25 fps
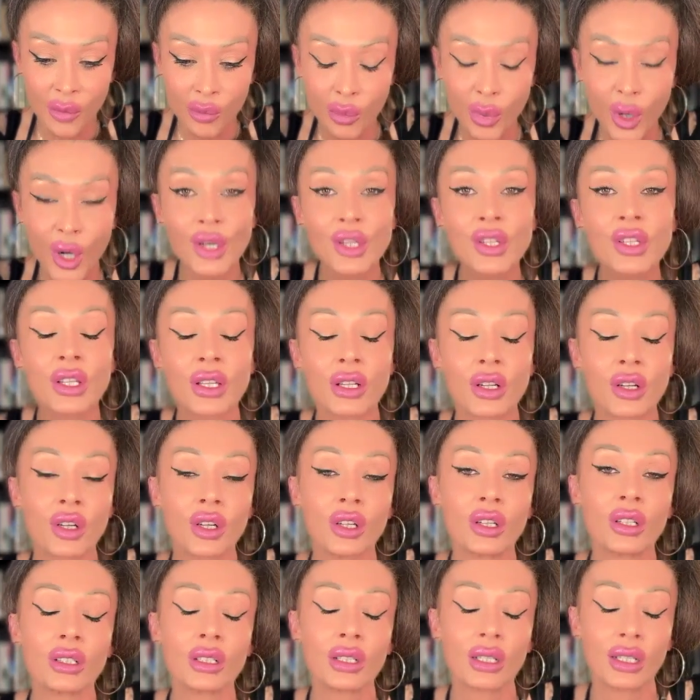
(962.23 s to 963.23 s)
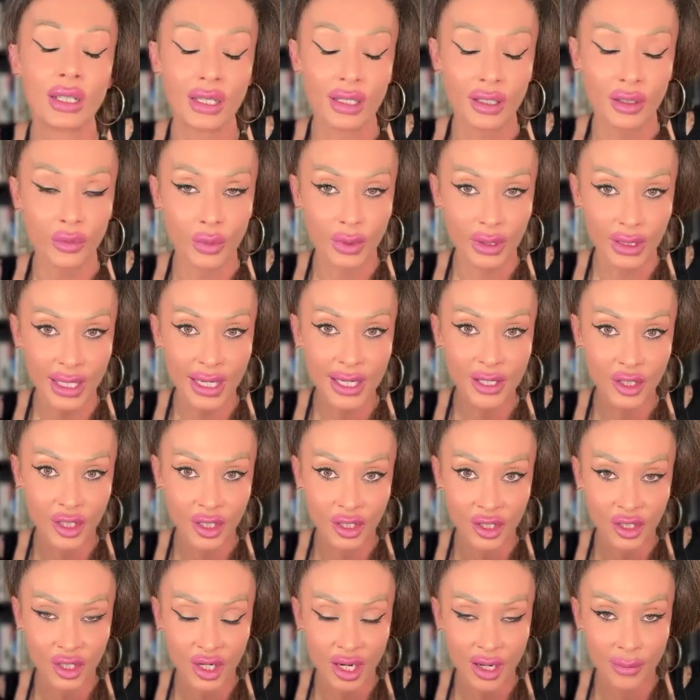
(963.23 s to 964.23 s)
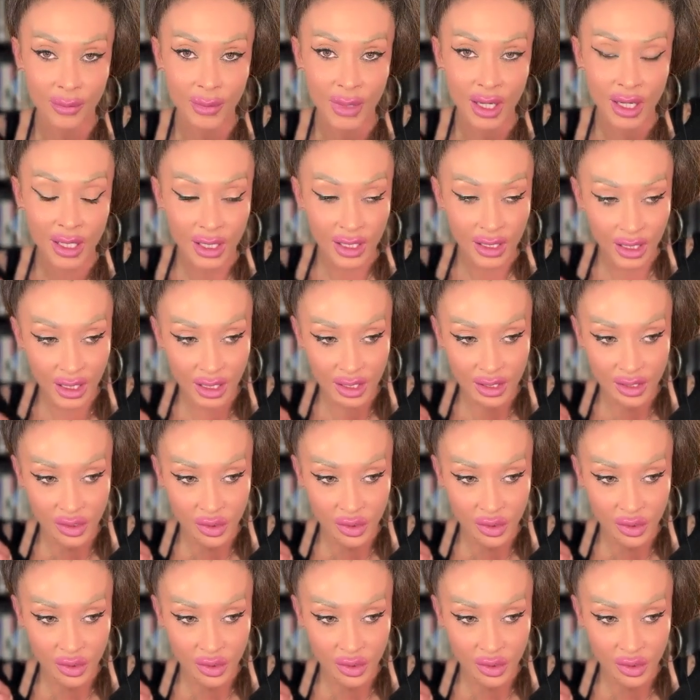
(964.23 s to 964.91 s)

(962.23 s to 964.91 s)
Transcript: personhood in a relationship, because